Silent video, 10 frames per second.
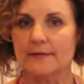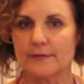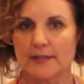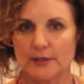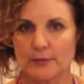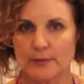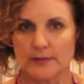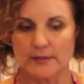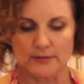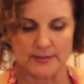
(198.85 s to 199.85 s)
then you
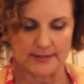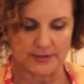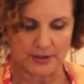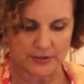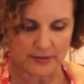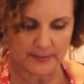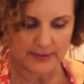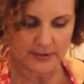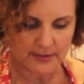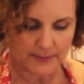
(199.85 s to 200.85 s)
wouldn't use ginger. That'd
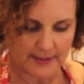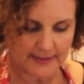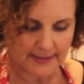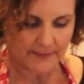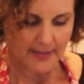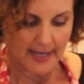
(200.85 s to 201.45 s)
be too spicy.